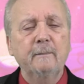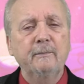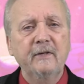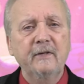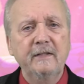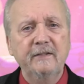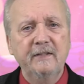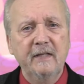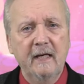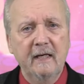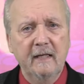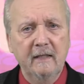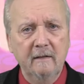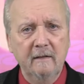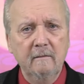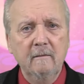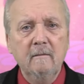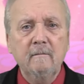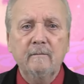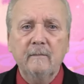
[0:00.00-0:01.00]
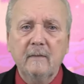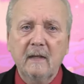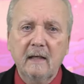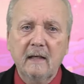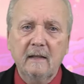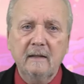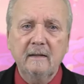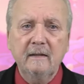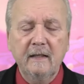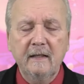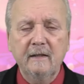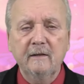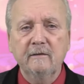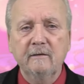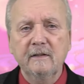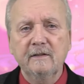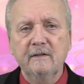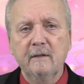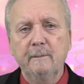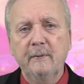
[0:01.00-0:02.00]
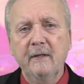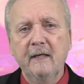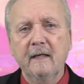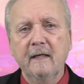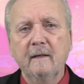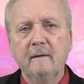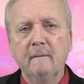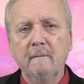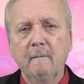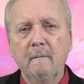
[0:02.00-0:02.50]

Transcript: appreciated, and neither is the pig.